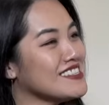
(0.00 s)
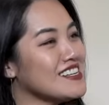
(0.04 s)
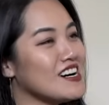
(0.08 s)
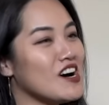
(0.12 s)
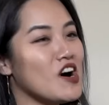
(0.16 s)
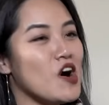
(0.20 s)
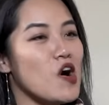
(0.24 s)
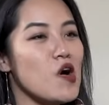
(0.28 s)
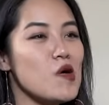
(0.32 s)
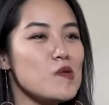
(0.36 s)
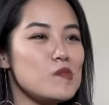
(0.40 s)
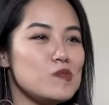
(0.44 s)

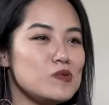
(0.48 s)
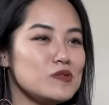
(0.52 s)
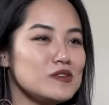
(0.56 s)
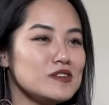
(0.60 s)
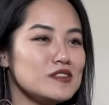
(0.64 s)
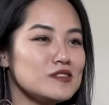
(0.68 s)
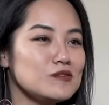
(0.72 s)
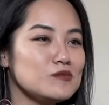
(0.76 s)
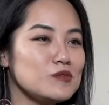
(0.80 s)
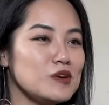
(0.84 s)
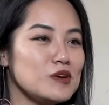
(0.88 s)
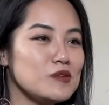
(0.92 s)
Hope
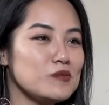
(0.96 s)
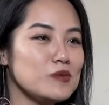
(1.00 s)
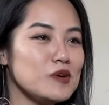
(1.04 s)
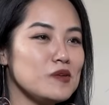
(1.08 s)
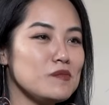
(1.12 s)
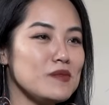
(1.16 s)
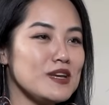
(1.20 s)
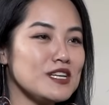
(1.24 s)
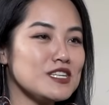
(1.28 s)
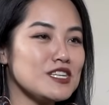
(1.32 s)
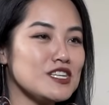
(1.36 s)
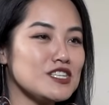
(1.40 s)
we will
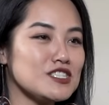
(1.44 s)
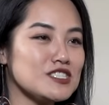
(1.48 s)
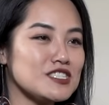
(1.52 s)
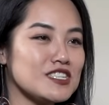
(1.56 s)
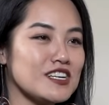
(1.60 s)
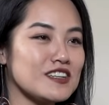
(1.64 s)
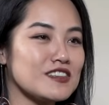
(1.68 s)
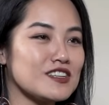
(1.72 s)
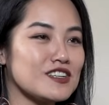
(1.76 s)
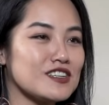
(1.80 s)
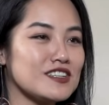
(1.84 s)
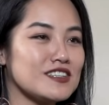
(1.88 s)
meet each
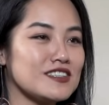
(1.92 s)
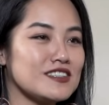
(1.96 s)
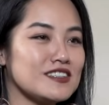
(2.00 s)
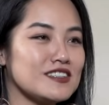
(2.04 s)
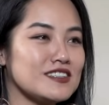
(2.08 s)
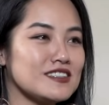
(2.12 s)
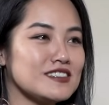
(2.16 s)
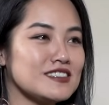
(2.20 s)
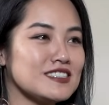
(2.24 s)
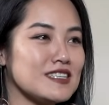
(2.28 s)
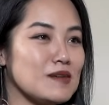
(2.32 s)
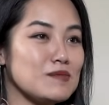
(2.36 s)
other
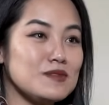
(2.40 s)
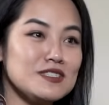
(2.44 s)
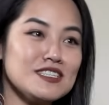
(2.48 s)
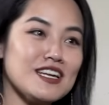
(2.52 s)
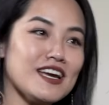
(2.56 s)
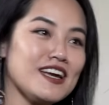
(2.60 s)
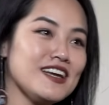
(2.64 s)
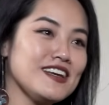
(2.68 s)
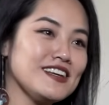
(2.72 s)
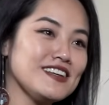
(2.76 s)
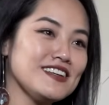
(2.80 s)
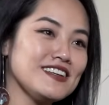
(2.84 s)

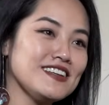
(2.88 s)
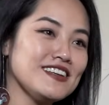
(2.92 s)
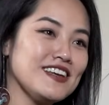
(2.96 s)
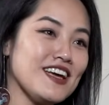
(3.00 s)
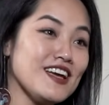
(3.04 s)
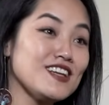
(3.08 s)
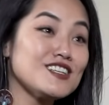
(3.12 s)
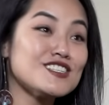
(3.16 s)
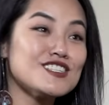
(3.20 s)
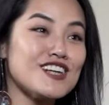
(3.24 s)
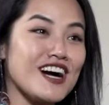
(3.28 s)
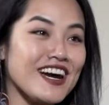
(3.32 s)
someday
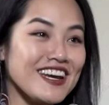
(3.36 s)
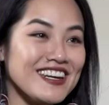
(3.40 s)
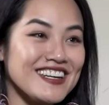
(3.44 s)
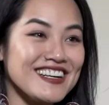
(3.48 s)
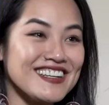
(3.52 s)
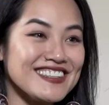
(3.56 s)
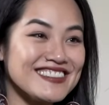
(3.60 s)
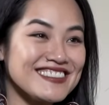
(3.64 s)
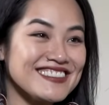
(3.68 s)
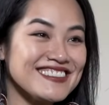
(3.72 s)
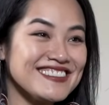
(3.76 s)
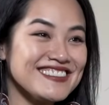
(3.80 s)
in
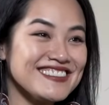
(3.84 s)
China.